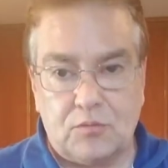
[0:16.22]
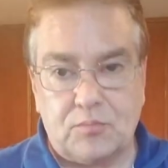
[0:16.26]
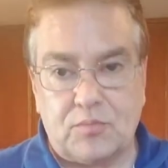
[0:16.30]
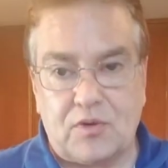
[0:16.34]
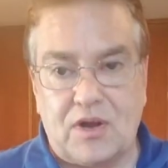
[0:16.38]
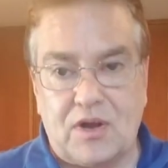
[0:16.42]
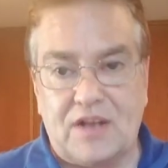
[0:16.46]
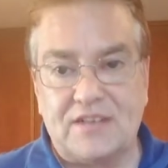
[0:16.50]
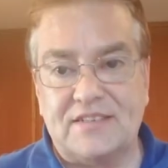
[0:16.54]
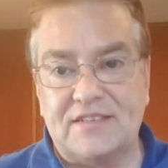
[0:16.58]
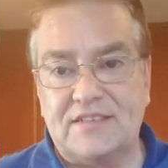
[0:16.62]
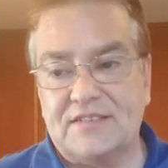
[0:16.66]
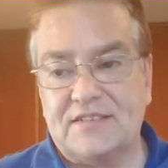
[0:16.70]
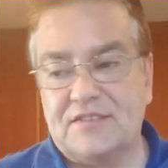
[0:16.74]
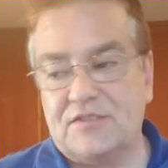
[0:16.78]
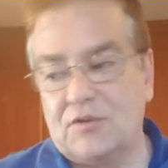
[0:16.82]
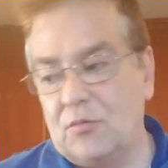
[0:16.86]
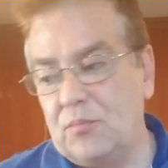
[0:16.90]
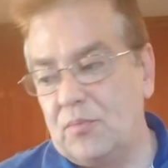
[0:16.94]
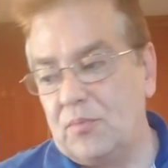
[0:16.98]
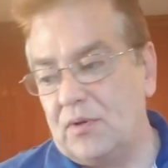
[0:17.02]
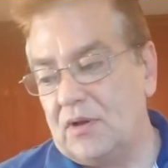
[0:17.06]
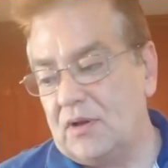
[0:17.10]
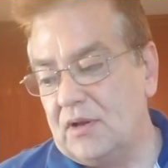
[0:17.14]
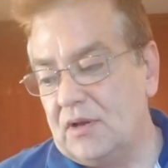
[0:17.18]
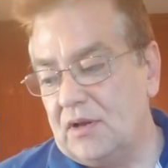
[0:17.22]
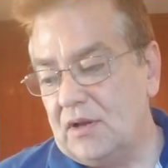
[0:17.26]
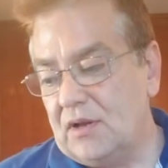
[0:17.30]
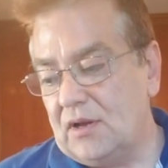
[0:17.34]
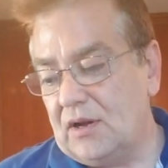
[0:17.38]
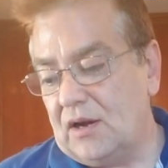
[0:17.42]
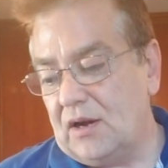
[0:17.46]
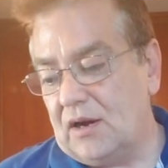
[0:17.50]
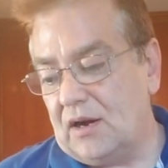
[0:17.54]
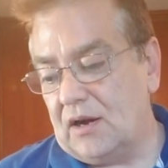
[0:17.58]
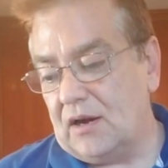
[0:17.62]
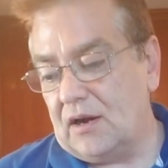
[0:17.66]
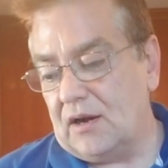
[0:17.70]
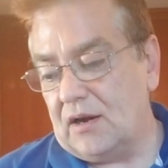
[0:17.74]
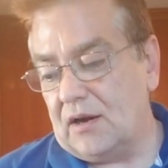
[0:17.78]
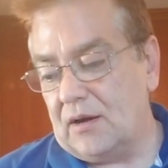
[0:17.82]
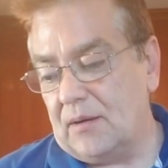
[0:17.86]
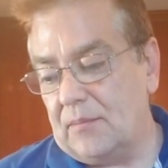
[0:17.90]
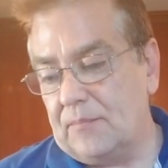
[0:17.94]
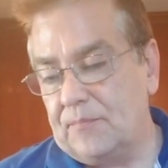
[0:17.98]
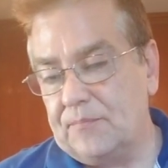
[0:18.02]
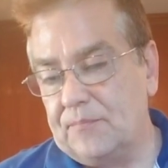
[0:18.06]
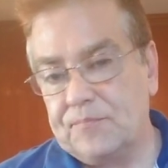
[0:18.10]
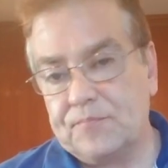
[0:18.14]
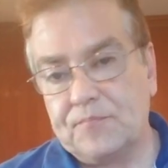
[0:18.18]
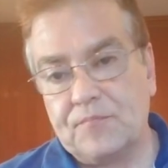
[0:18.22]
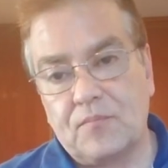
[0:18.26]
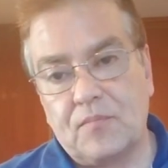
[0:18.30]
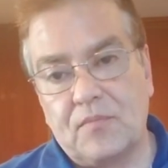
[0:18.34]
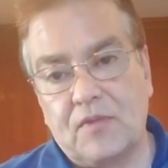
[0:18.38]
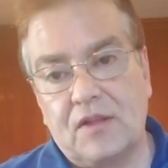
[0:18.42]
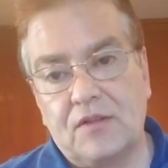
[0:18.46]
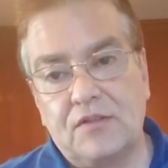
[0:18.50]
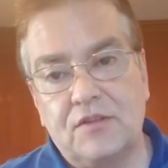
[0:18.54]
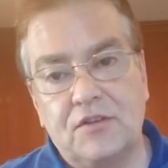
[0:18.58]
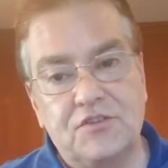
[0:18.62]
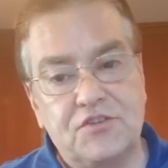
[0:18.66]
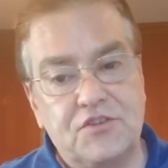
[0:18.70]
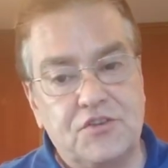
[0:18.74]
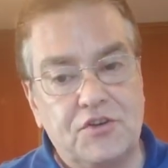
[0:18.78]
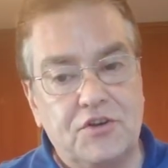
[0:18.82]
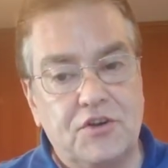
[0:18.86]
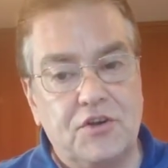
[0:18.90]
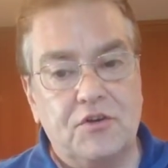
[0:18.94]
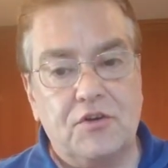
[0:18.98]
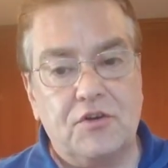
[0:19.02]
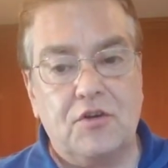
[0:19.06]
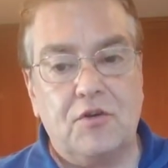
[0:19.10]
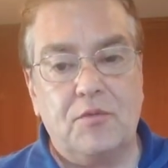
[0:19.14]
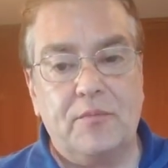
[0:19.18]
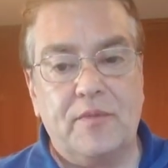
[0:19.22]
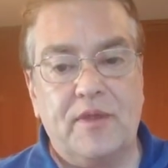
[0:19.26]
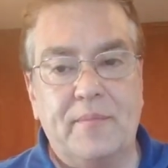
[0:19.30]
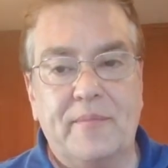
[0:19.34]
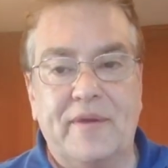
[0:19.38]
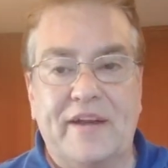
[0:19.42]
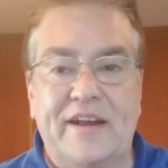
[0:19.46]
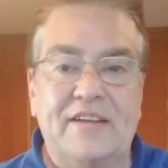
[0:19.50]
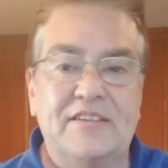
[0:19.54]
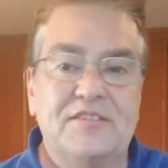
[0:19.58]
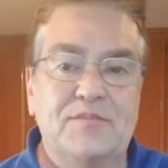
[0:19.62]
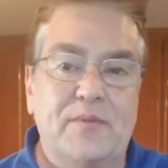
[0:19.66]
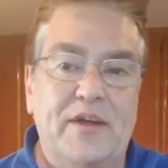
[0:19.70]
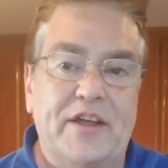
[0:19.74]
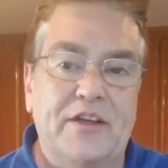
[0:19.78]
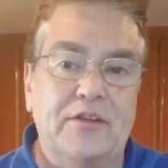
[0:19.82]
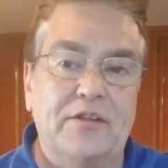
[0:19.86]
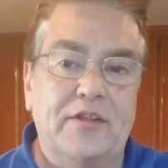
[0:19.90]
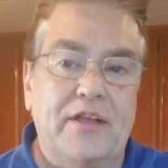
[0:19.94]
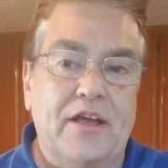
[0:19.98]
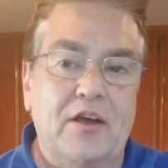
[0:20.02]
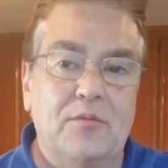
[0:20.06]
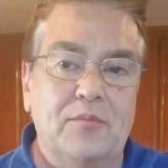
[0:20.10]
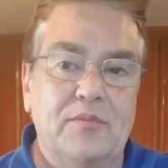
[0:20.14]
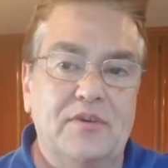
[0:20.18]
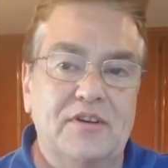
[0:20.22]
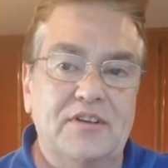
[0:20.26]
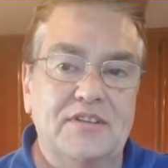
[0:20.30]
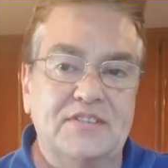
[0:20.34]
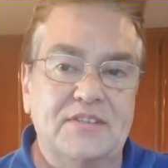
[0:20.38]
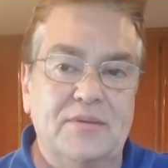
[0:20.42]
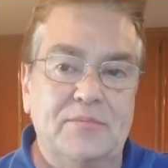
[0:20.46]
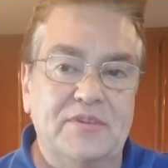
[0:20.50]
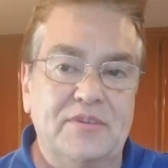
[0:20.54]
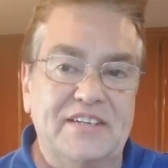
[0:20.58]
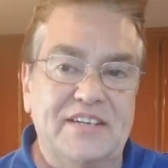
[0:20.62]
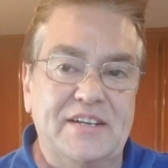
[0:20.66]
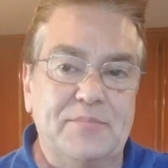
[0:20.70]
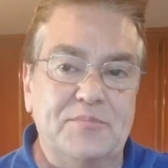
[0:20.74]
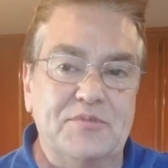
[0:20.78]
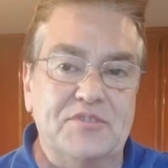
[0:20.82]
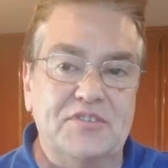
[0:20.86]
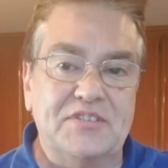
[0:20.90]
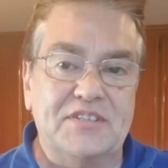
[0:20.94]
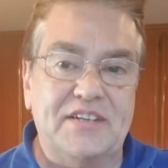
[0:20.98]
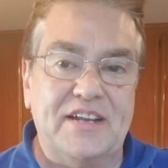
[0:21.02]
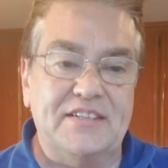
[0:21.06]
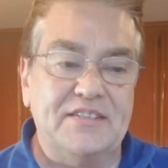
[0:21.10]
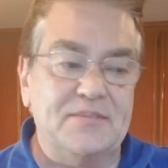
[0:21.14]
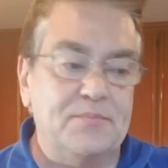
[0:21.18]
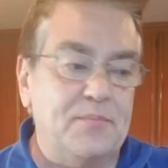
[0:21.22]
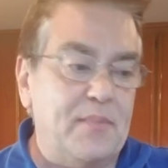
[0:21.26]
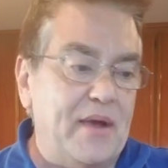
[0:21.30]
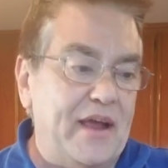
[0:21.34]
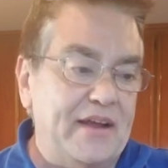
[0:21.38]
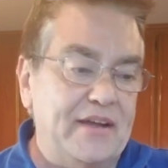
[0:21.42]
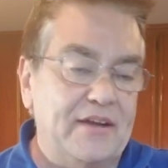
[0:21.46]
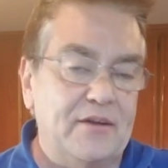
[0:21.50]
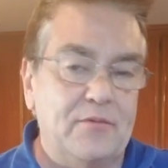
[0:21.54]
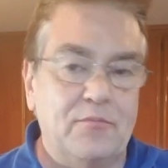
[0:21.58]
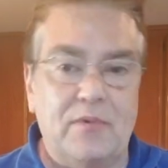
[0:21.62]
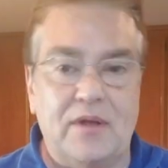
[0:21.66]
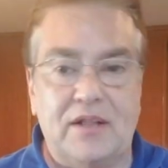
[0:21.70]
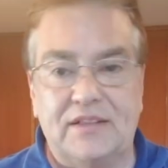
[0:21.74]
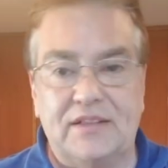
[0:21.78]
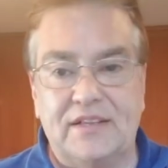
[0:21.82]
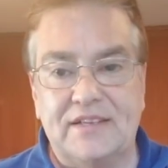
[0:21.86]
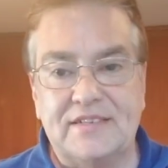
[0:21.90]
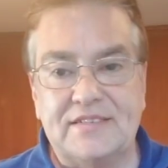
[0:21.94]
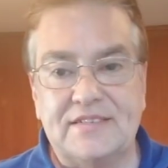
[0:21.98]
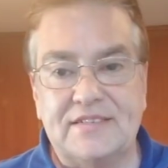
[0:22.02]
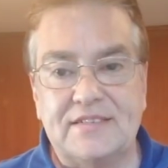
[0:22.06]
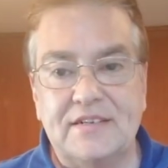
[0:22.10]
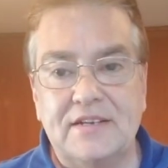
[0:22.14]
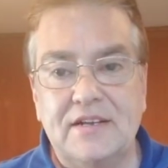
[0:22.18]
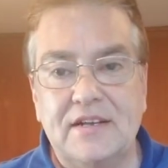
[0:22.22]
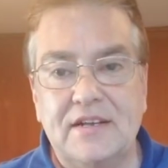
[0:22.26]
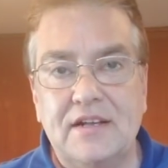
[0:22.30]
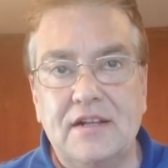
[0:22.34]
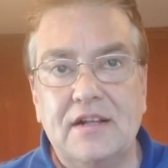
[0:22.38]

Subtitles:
process soap. Um, those of you who don't know me, my name is Michael Alvarez. I'm with Deeper States Mind and Wellness.